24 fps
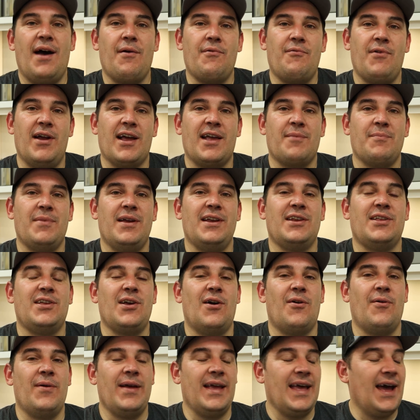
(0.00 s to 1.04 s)
I would recommend
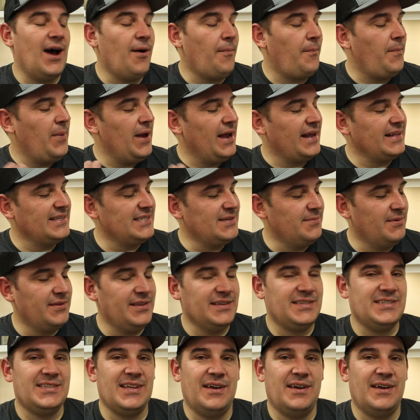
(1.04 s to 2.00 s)
going out, picking some of this